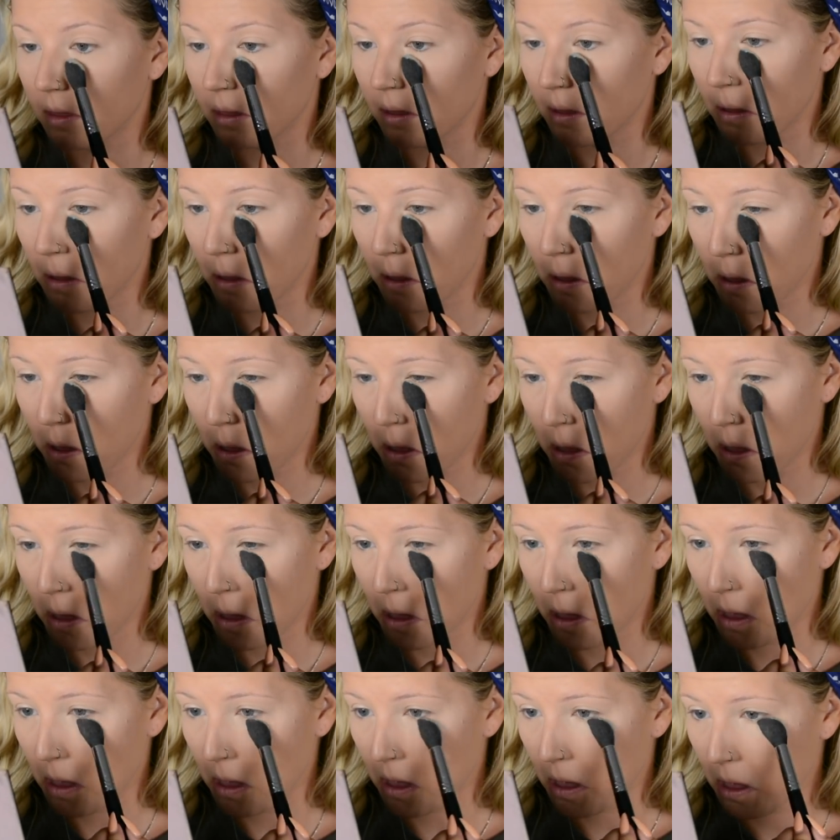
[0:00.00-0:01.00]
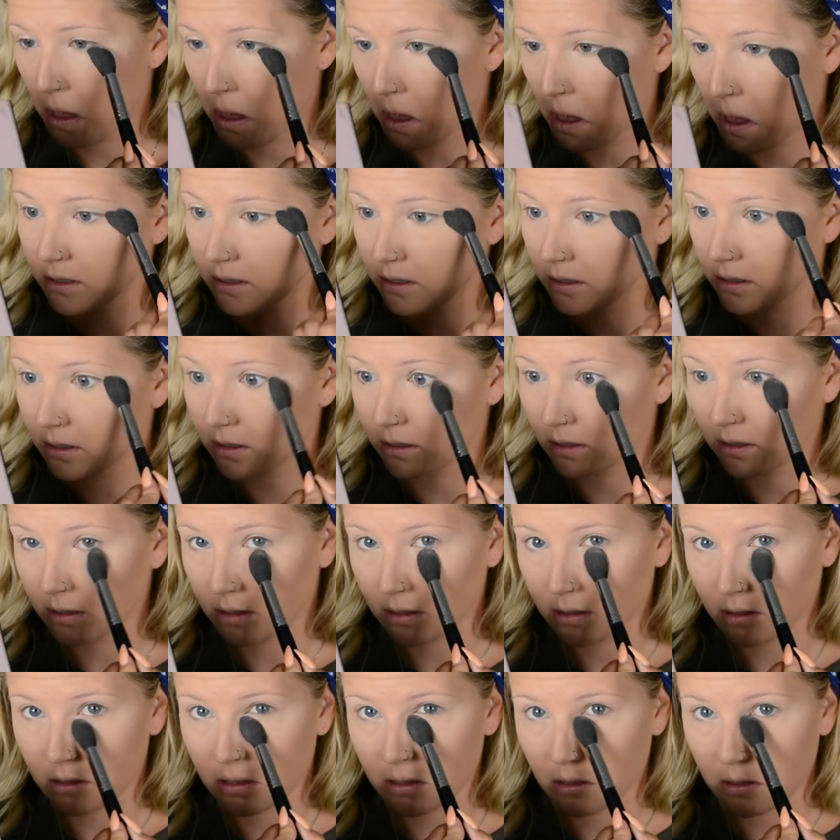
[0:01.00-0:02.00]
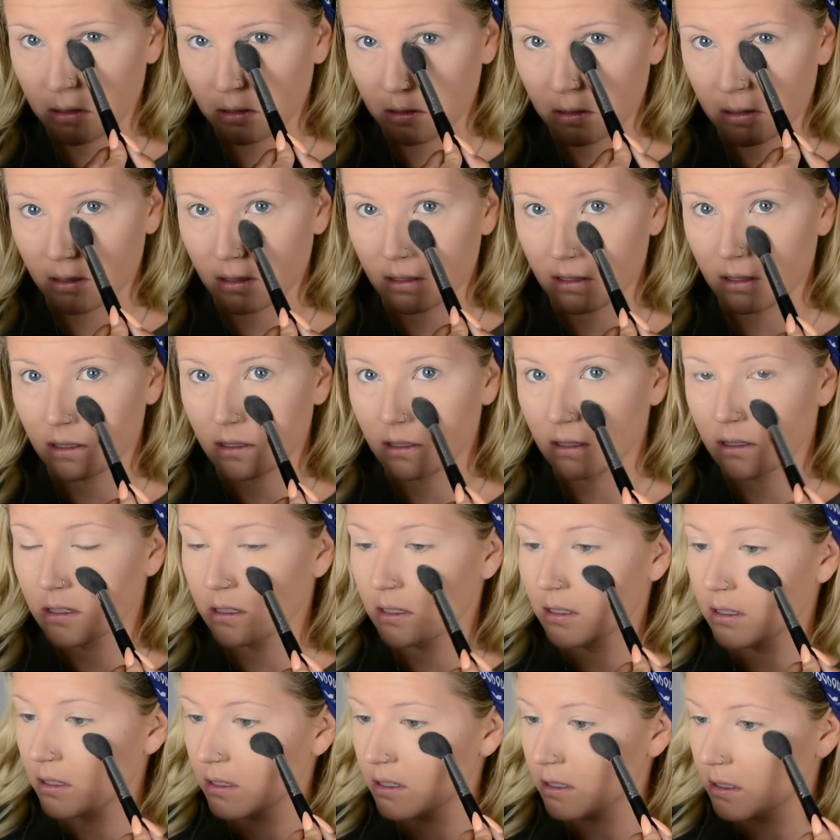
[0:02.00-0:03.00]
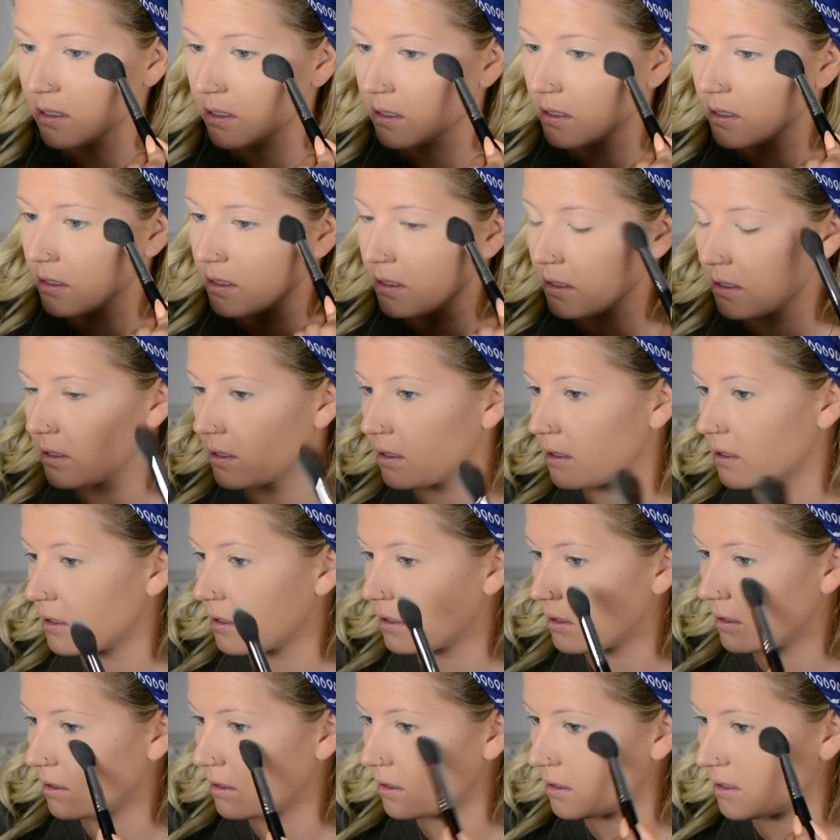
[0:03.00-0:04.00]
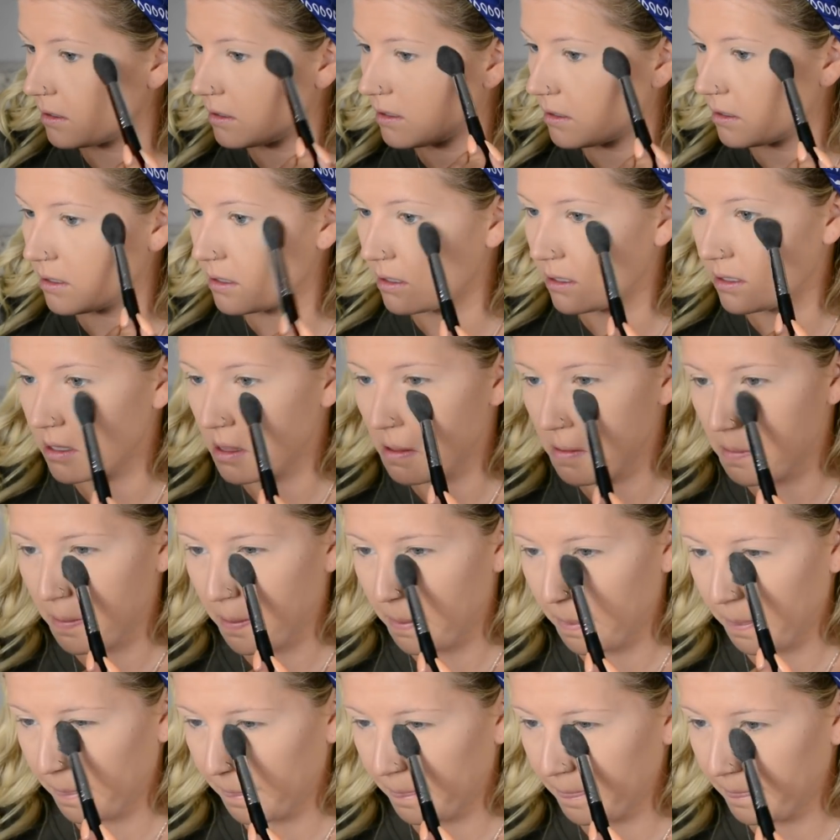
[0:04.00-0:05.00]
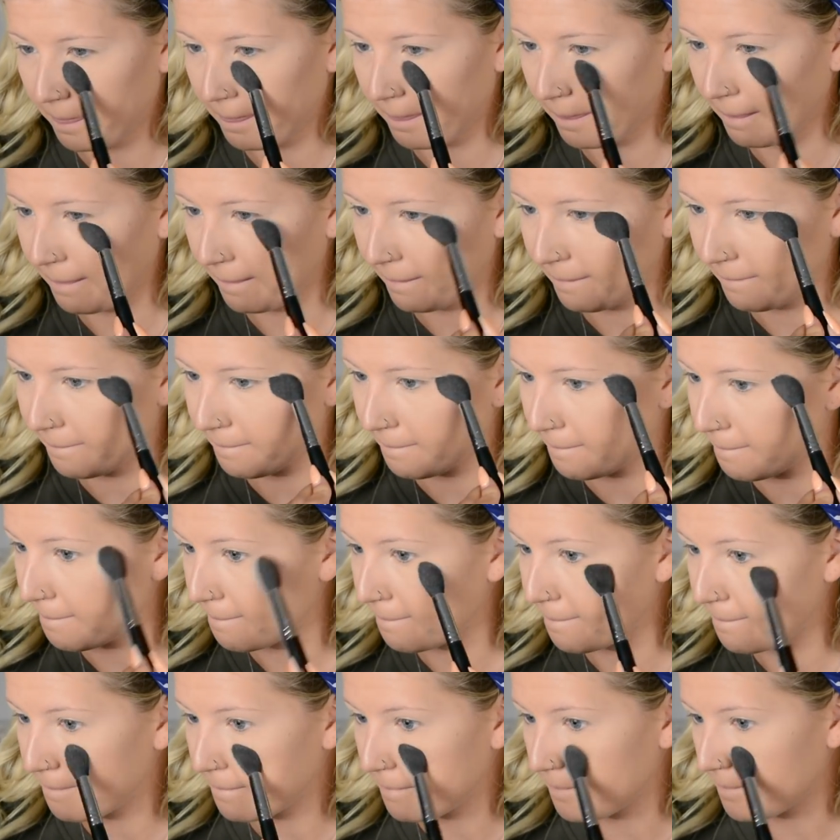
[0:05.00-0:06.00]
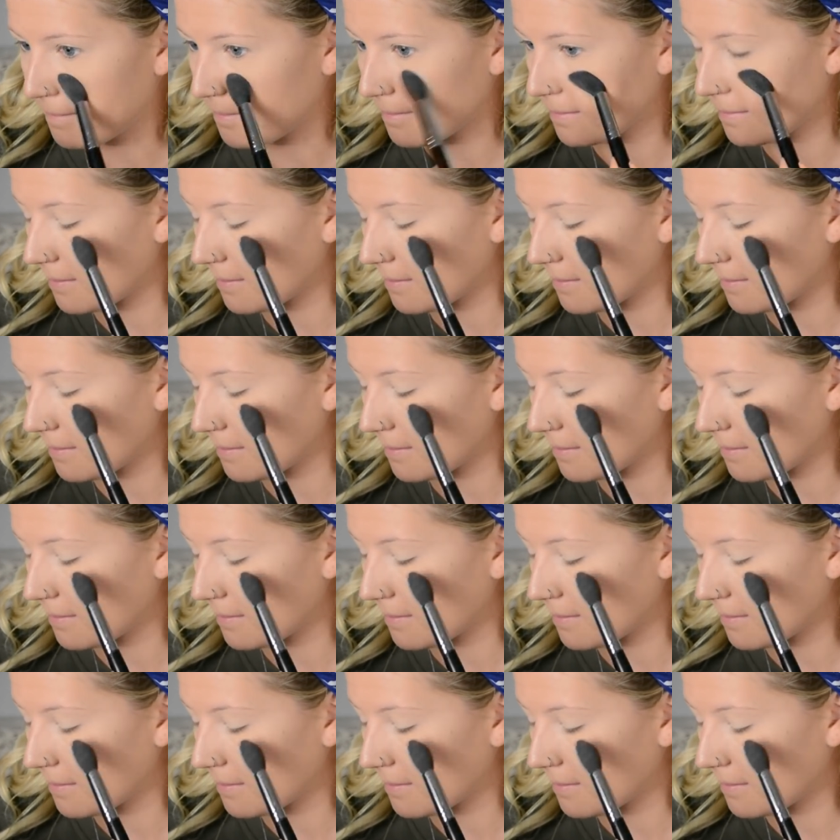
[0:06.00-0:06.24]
[no speech]